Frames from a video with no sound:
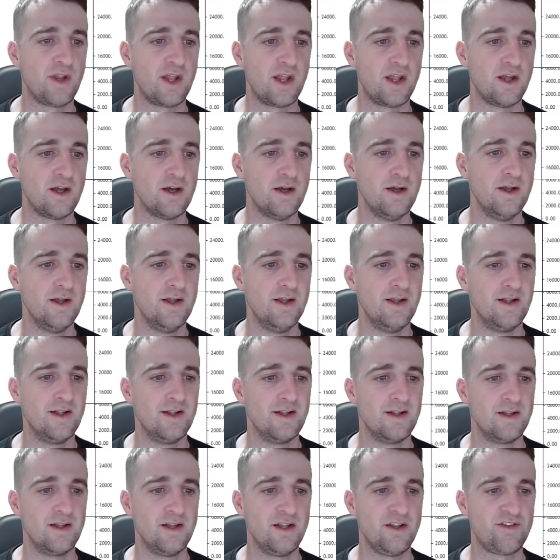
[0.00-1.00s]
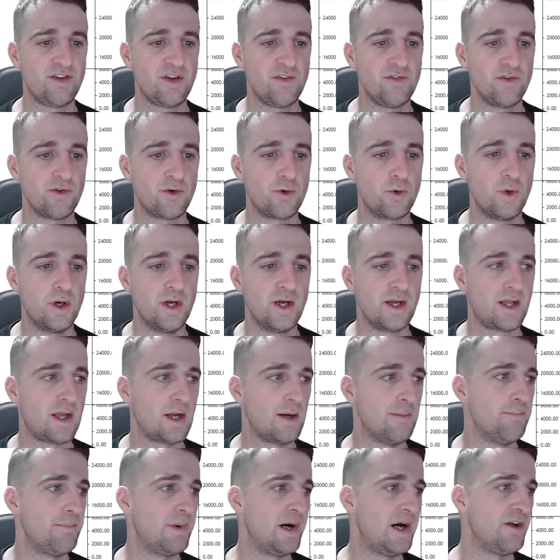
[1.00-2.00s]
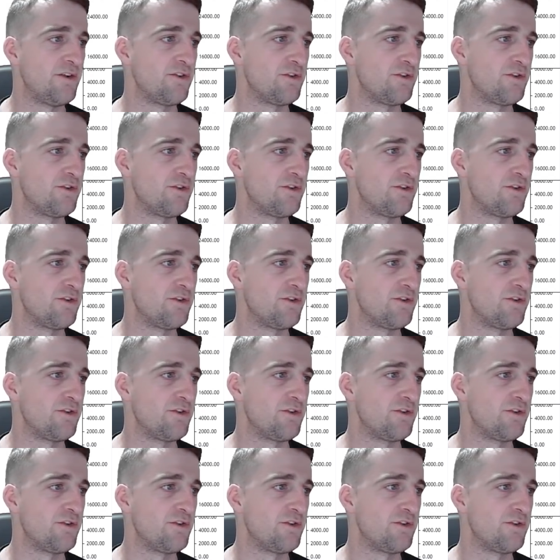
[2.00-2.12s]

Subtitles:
here, let's have a look where it can buy.